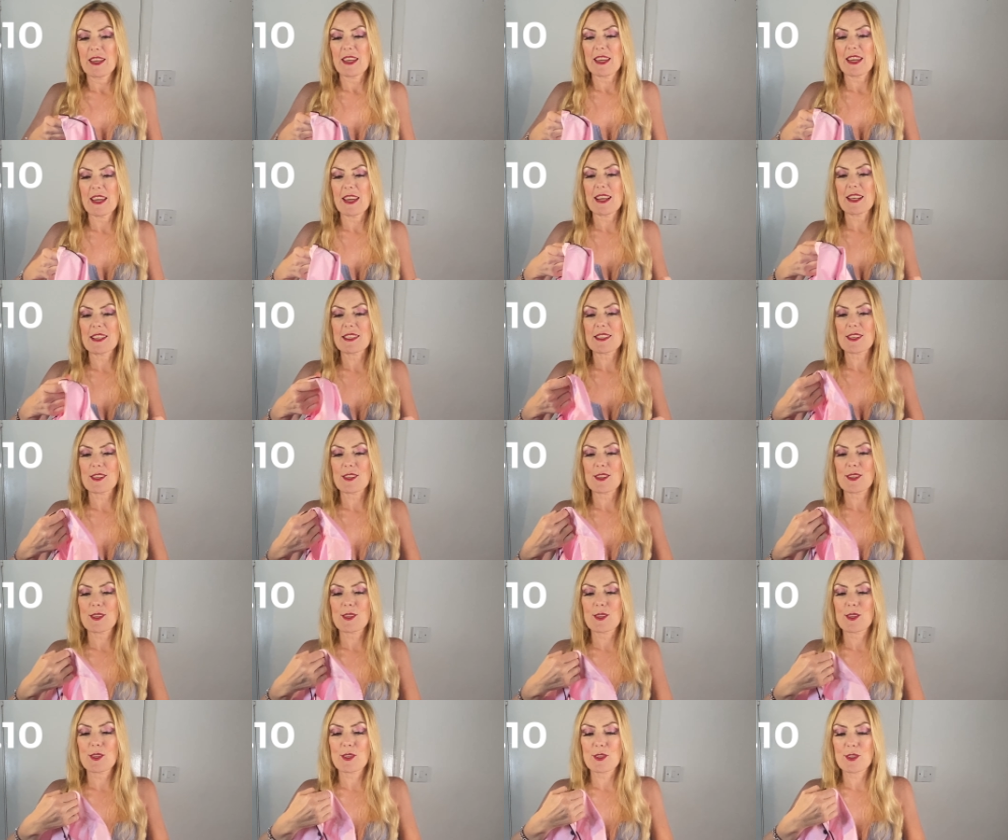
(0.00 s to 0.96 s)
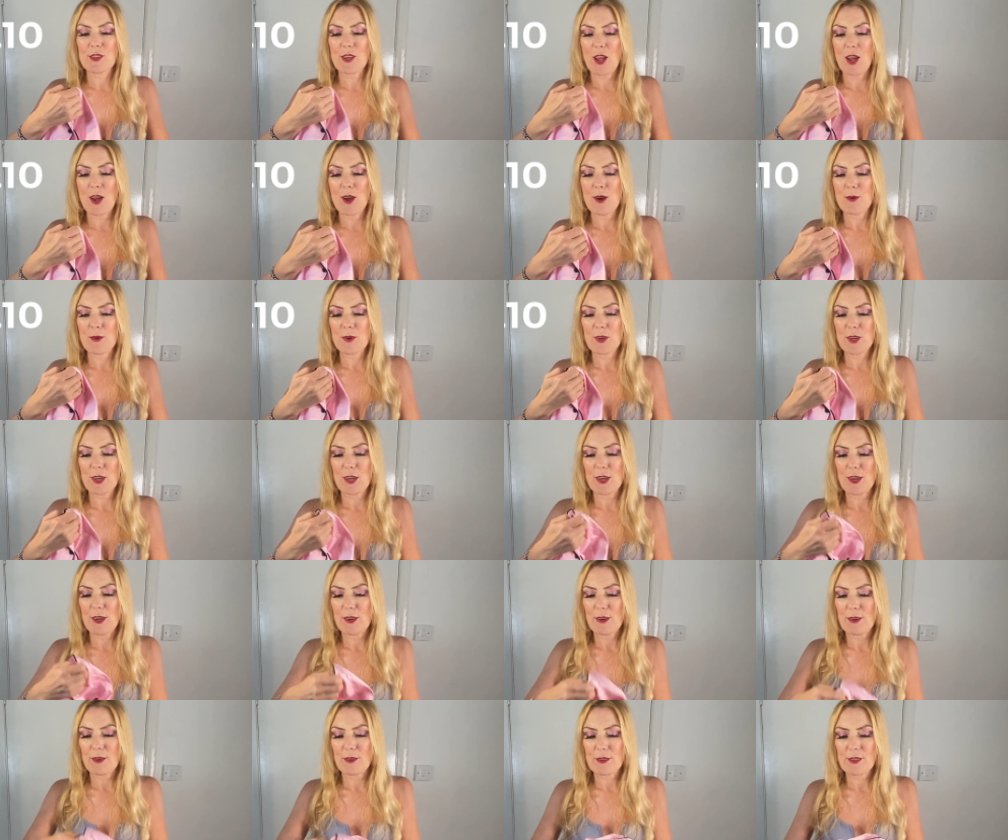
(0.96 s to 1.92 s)
is so
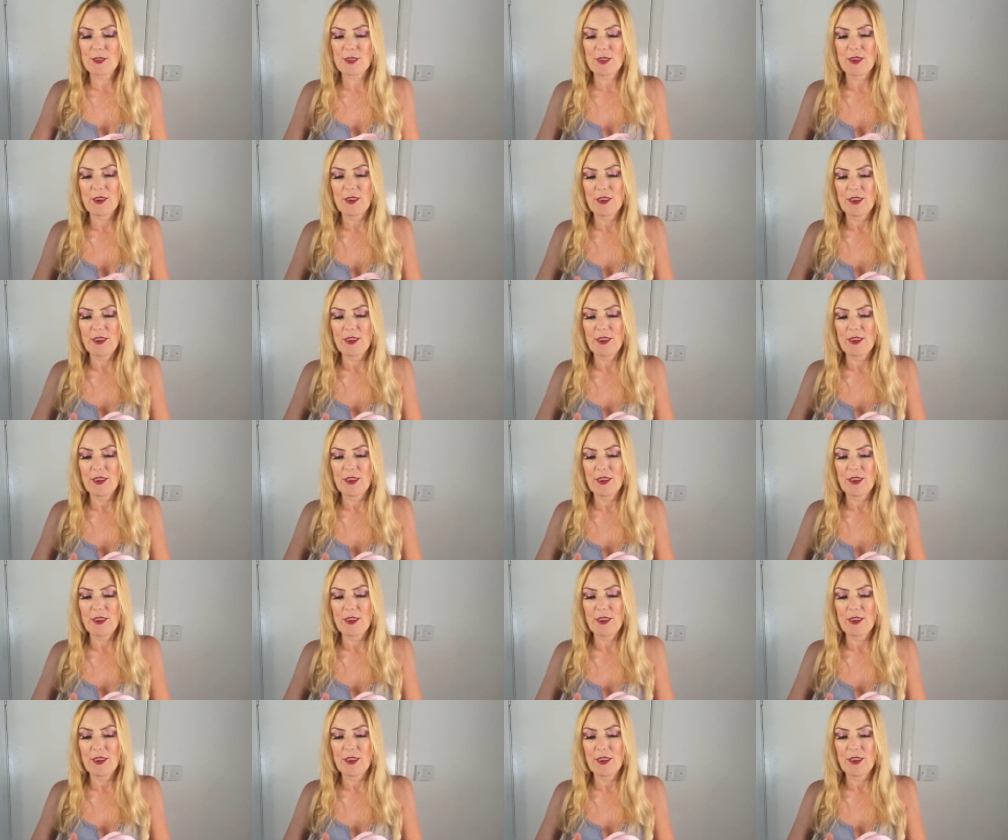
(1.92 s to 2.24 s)
cute.